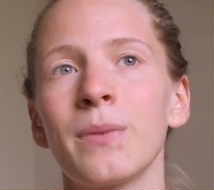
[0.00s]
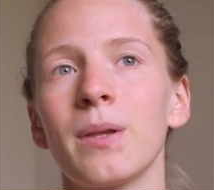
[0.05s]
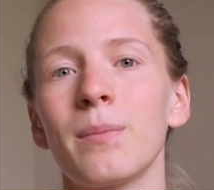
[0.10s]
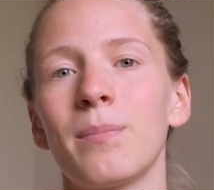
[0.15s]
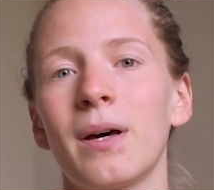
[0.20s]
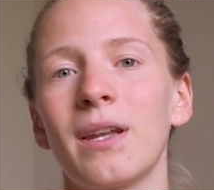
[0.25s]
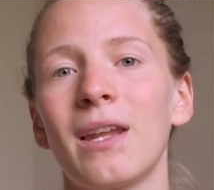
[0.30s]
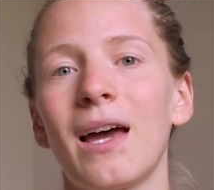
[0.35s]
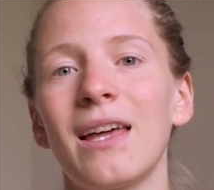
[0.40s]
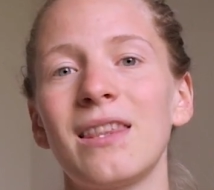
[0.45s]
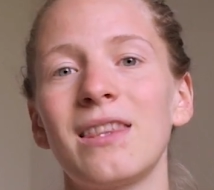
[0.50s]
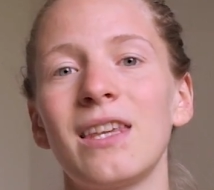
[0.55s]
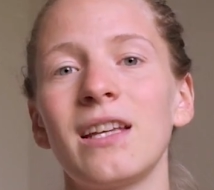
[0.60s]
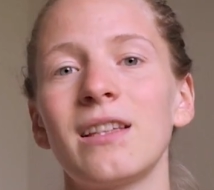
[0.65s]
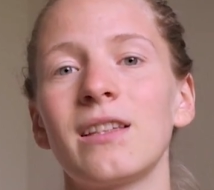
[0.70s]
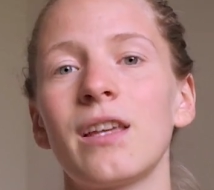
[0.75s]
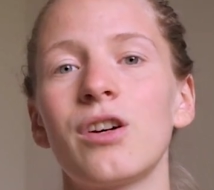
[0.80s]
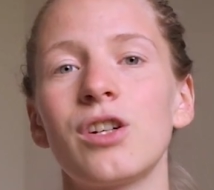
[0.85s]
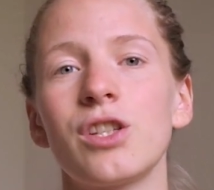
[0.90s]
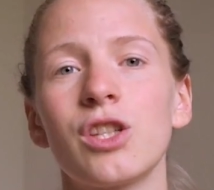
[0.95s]
but I
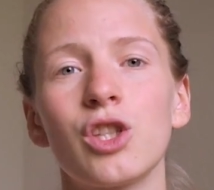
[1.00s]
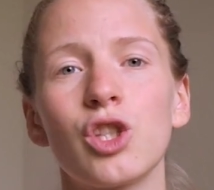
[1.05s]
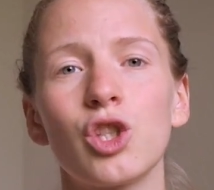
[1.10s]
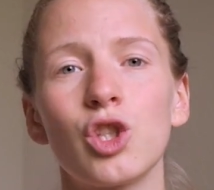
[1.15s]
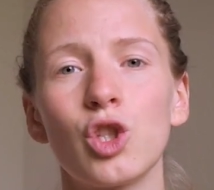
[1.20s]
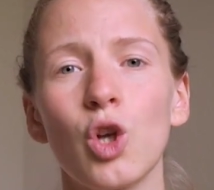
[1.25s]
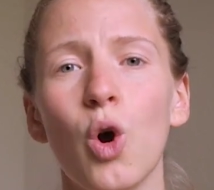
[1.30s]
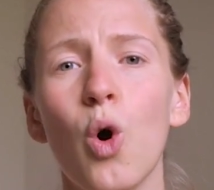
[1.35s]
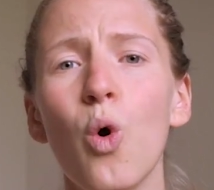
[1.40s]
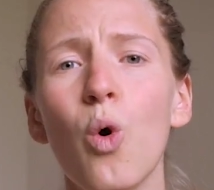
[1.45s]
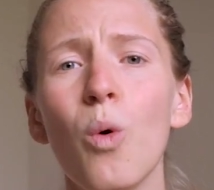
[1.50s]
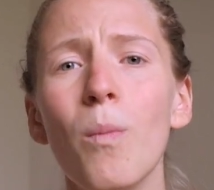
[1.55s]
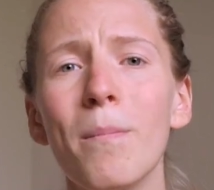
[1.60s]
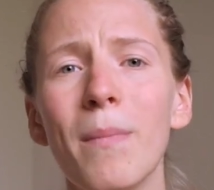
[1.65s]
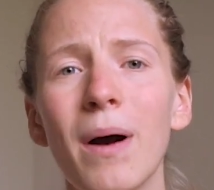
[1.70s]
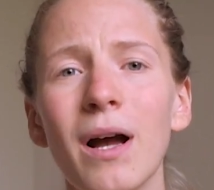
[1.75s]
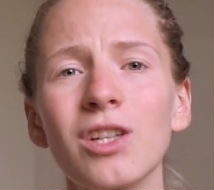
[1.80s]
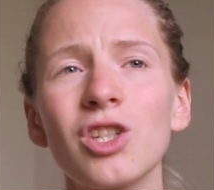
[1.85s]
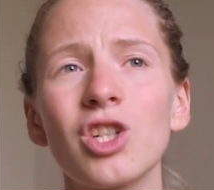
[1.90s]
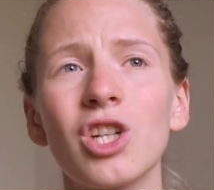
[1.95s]
think there's so
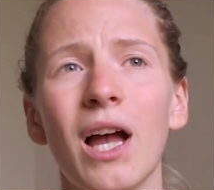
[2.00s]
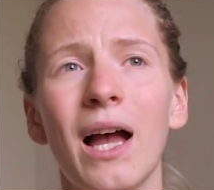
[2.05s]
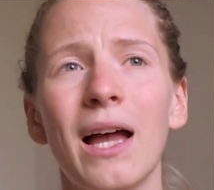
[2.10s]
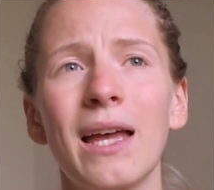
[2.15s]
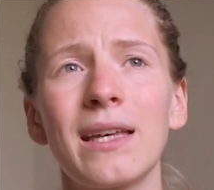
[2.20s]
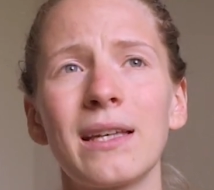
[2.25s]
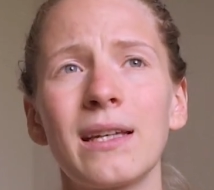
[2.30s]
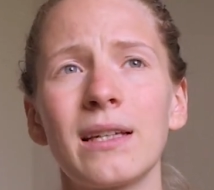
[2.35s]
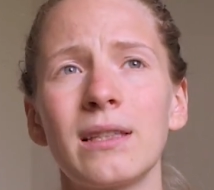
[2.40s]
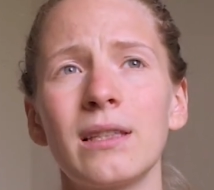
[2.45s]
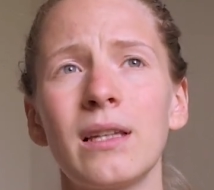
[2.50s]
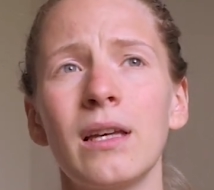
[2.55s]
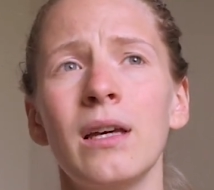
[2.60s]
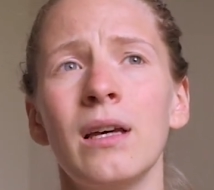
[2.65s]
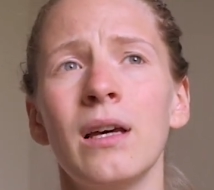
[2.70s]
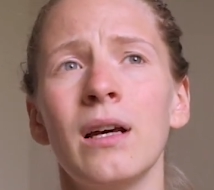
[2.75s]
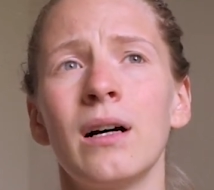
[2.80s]
much I can